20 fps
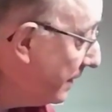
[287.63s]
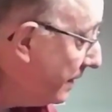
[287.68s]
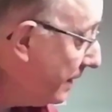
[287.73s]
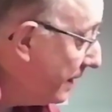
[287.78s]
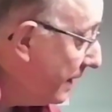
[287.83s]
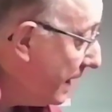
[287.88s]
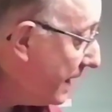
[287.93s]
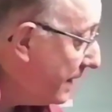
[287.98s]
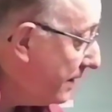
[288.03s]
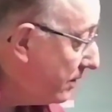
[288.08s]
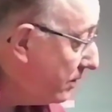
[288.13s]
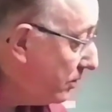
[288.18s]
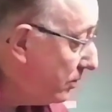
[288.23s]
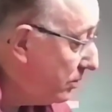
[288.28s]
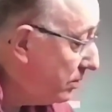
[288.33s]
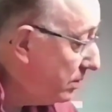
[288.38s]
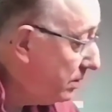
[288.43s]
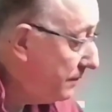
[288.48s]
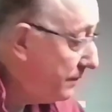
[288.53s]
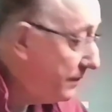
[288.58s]
And
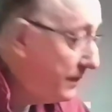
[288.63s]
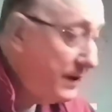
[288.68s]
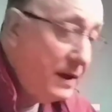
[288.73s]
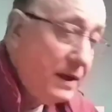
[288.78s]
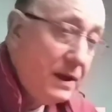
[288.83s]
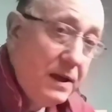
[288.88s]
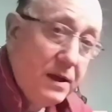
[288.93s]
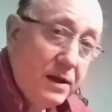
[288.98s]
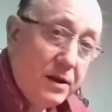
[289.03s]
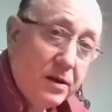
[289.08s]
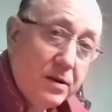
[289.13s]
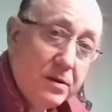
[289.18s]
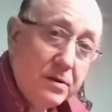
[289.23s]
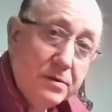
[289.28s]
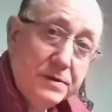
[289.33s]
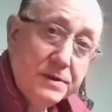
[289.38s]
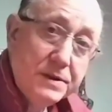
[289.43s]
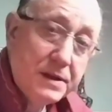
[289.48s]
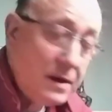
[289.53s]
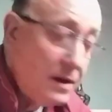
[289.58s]
all of the
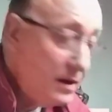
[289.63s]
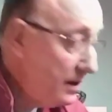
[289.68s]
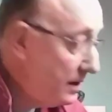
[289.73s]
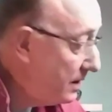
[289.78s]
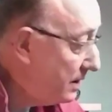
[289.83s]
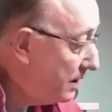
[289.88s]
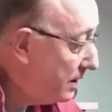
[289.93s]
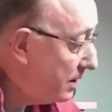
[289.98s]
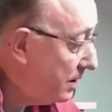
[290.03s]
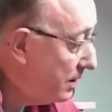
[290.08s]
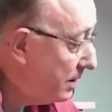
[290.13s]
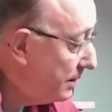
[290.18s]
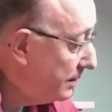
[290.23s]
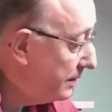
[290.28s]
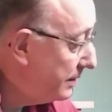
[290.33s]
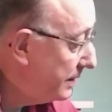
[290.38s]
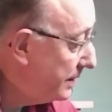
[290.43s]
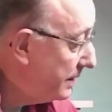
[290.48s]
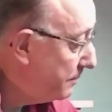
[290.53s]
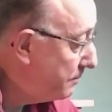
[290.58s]
EQs are on
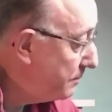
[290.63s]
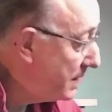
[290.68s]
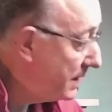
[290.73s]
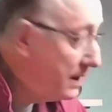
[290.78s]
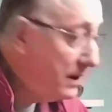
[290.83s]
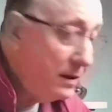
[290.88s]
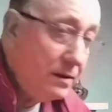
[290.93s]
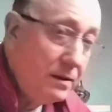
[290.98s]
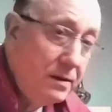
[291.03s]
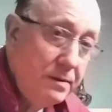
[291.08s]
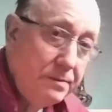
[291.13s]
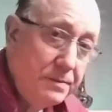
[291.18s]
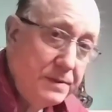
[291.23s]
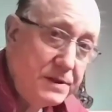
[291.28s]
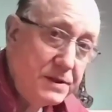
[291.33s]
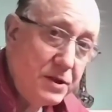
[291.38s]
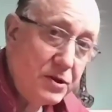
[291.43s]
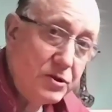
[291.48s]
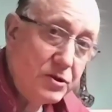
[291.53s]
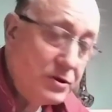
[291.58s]
middle
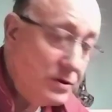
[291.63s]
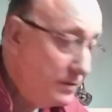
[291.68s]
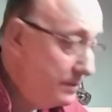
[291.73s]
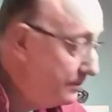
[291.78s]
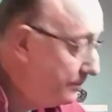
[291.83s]
position.